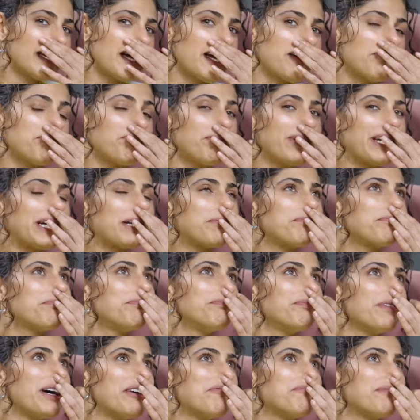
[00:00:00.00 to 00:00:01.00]

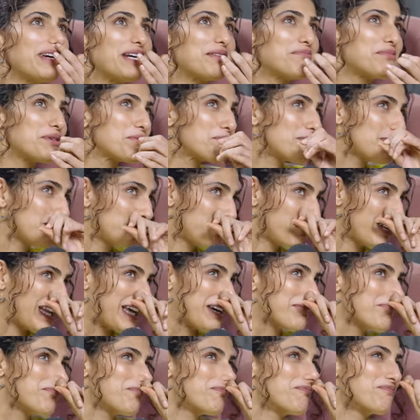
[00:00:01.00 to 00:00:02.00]
I've made people
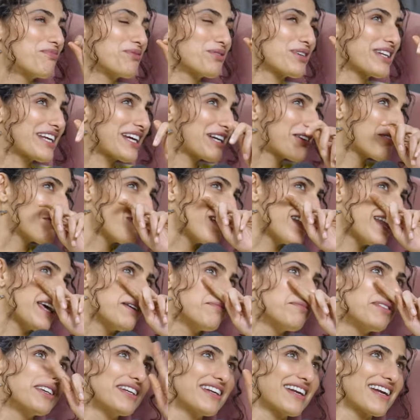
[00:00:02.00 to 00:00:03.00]
play potato
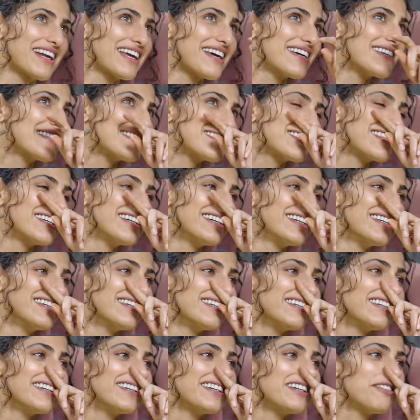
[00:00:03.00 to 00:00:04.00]
lemon race,
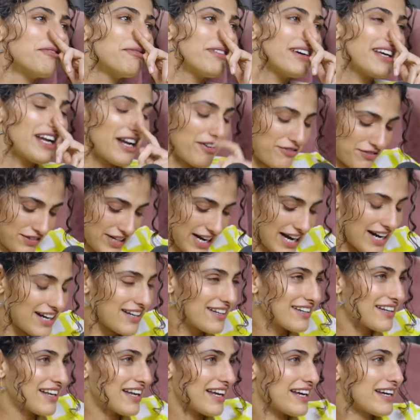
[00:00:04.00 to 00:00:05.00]
where I've
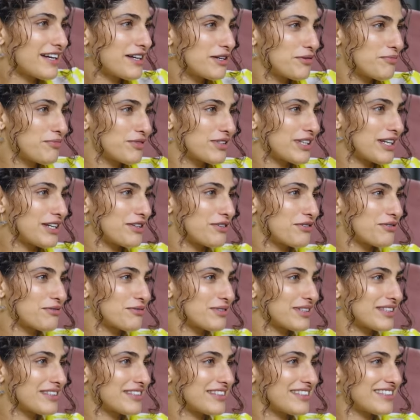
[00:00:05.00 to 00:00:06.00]
tied like a potato
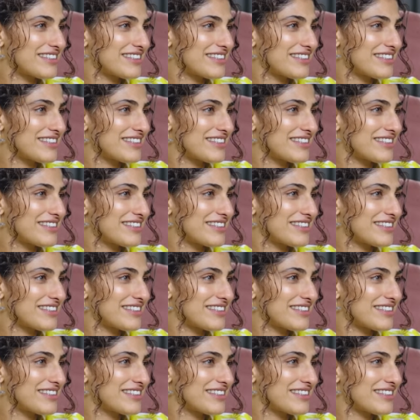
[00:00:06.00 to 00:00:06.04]
with a